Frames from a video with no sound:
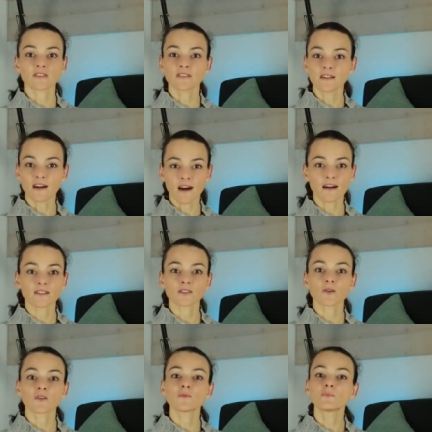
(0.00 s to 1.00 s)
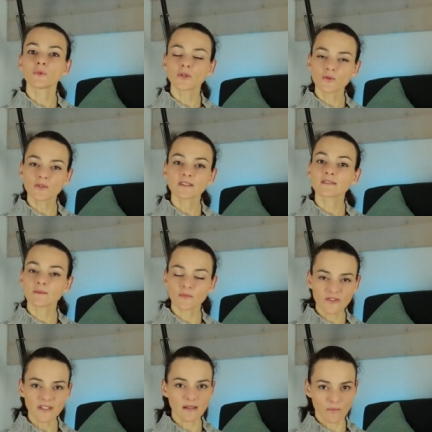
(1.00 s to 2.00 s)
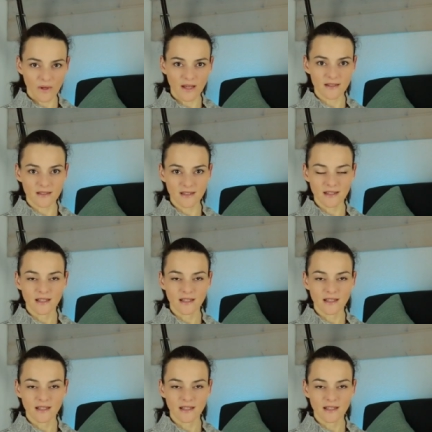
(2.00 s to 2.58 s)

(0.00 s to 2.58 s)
the heart of Munich's Marienplatz.